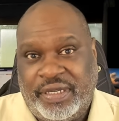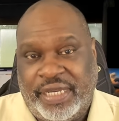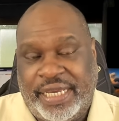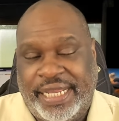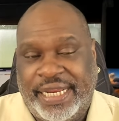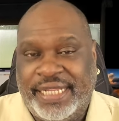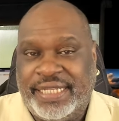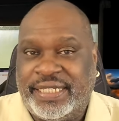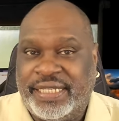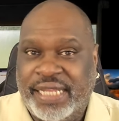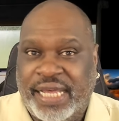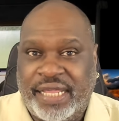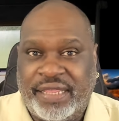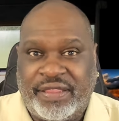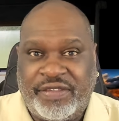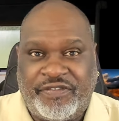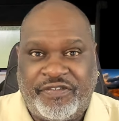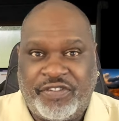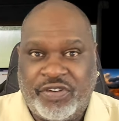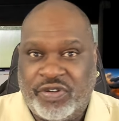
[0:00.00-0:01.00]
and it's not
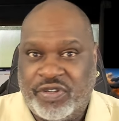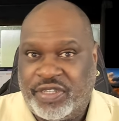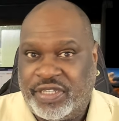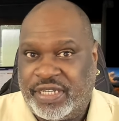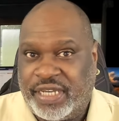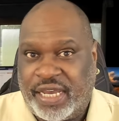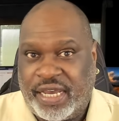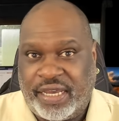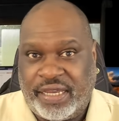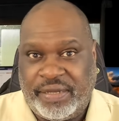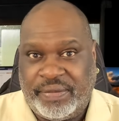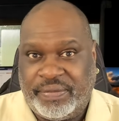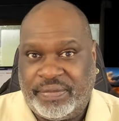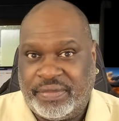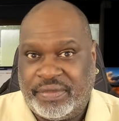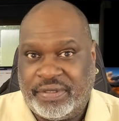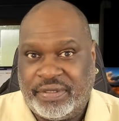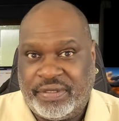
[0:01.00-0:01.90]
the first time.